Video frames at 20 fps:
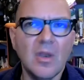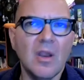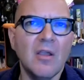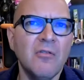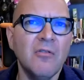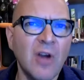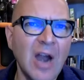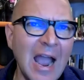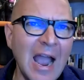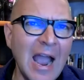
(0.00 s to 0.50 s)

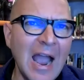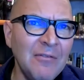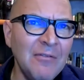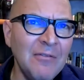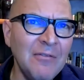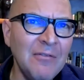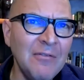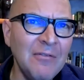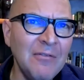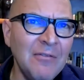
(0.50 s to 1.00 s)
For
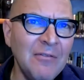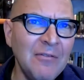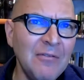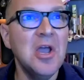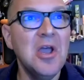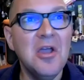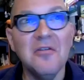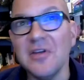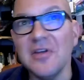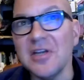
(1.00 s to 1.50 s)
advertisers,
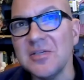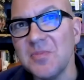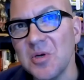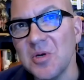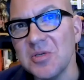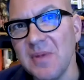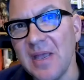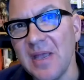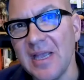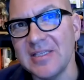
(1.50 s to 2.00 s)

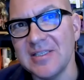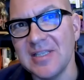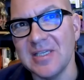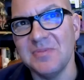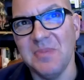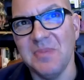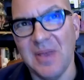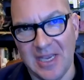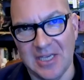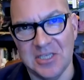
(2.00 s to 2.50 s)
Facebook makes
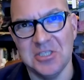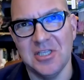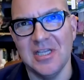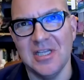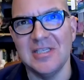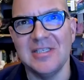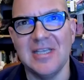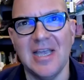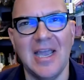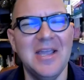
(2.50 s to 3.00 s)
this pitch.
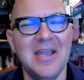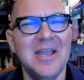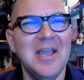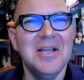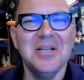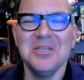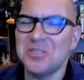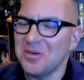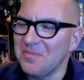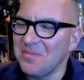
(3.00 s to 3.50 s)
They say,
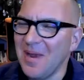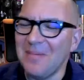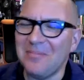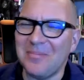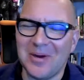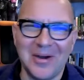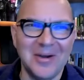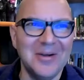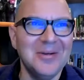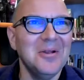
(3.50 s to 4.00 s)
do you
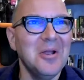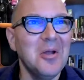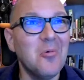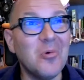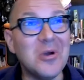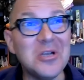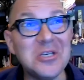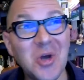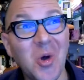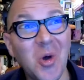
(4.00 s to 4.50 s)
remember
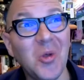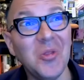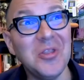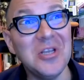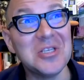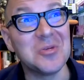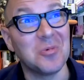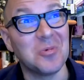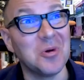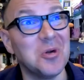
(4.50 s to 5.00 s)
we told
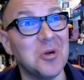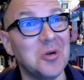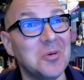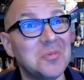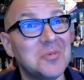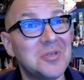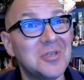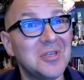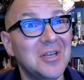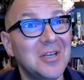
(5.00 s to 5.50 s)
these
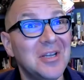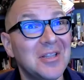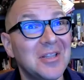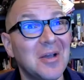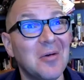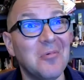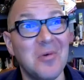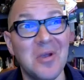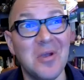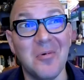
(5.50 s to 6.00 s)
rubes
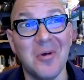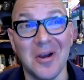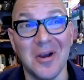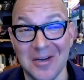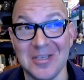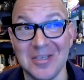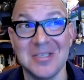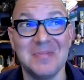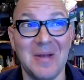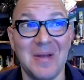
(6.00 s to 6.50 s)
that we weren't
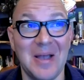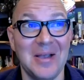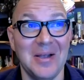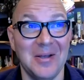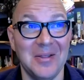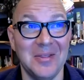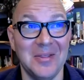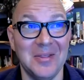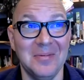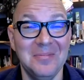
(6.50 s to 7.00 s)
going to spy
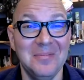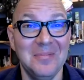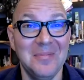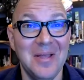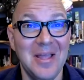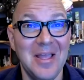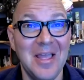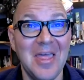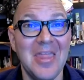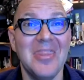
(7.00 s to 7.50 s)
on them?
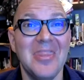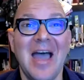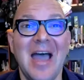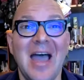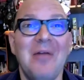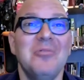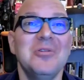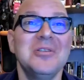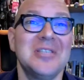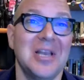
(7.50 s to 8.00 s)

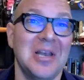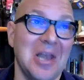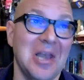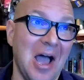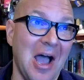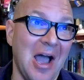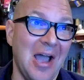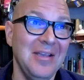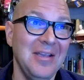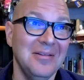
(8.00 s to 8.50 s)
That was a
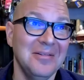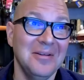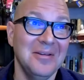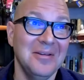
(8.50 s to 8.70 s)
lie.